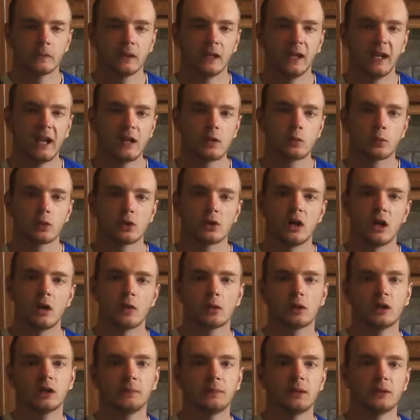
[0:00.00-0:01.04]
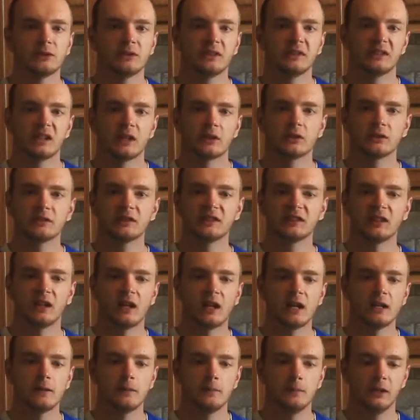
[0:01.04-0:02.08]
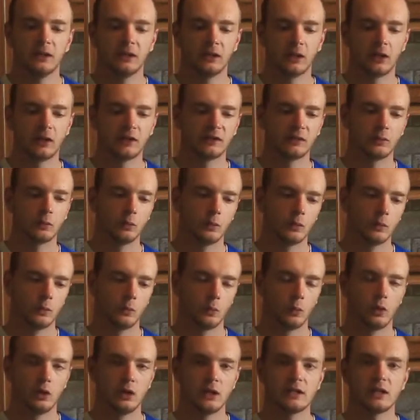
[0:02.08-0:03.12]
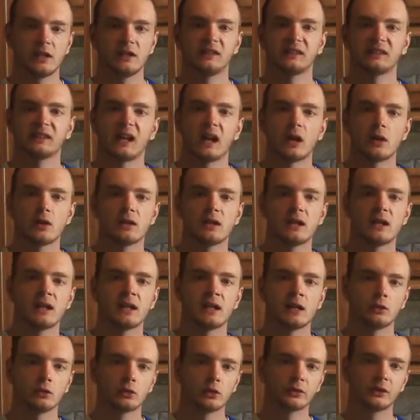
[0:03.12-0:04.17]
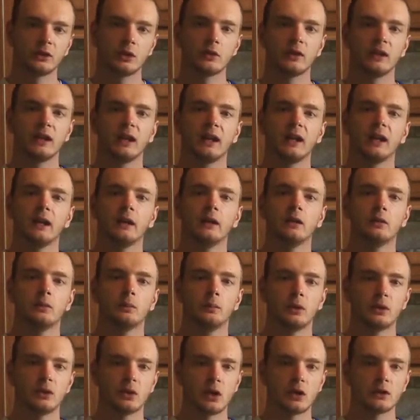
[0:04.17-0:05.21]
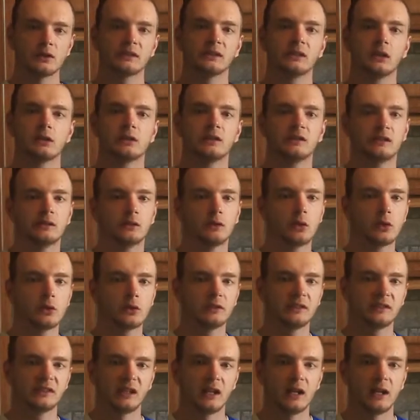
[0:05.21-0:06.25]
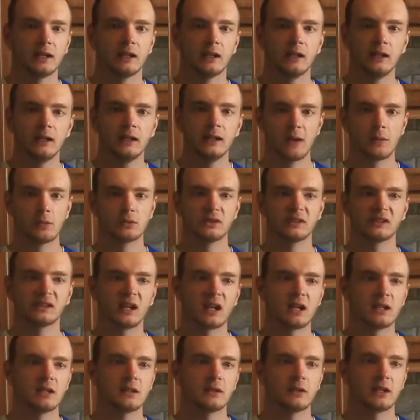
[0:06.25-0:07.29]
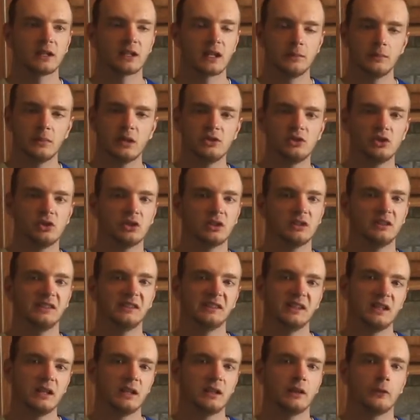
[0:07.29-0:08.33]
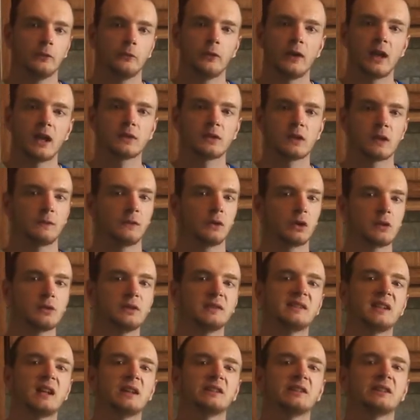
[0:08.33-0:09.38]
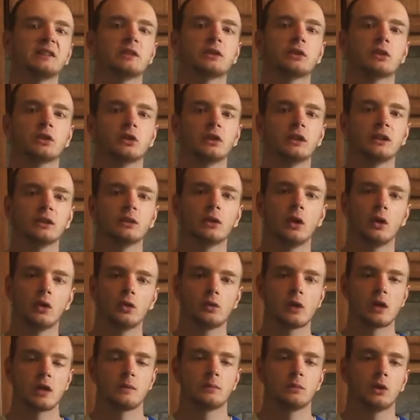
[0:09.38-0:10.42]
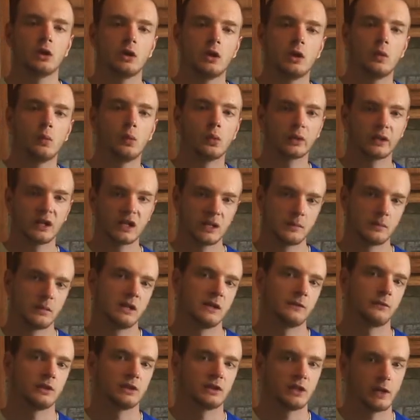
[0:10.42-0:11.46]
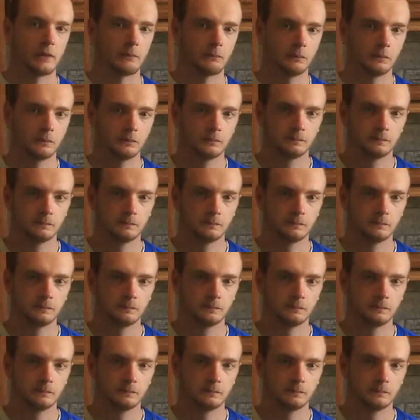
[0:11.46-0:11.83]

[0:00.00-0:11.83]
And we're not worrying about the southern side because, one, I scouted it and it looked okay, but not as good as the northern side. And we're just kind of, like I mentioned, conceding the fact that if they're on the south side of the creek, let them go, we'll get them a different time.